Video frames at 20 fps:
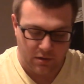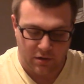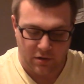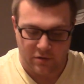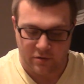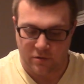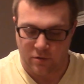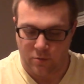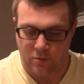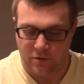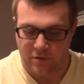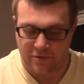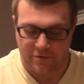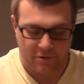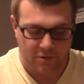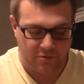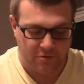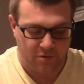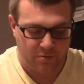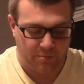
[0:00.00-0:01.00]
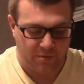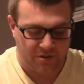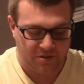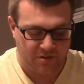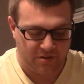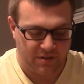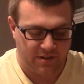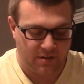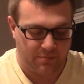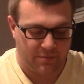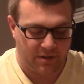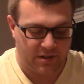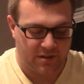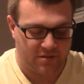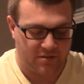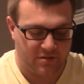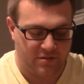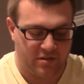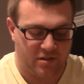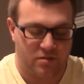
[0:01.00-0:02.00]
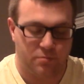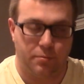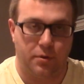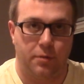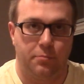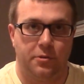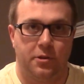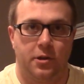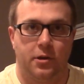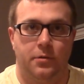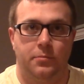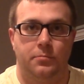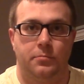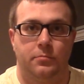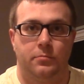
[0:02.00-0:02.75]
Don't want to throw too much in there because it does bubble up.